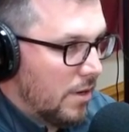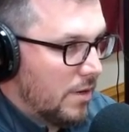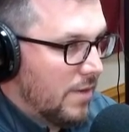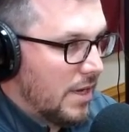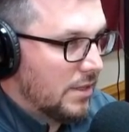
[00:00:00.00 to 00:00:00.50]

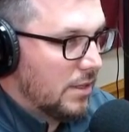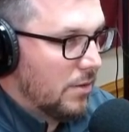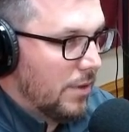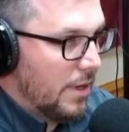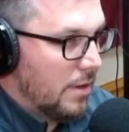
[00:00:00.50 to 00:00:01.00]
advanced
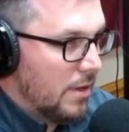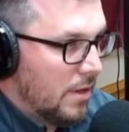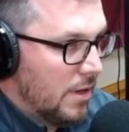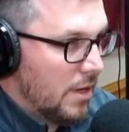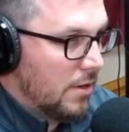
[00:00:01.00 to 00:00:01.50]
into the
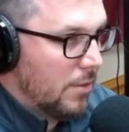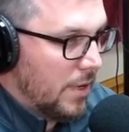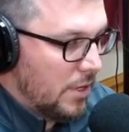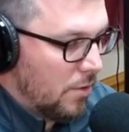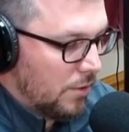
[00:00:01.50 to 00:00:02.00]

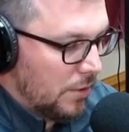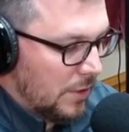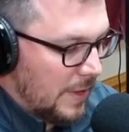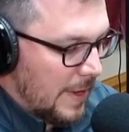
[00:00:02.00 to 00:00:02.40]
regionals.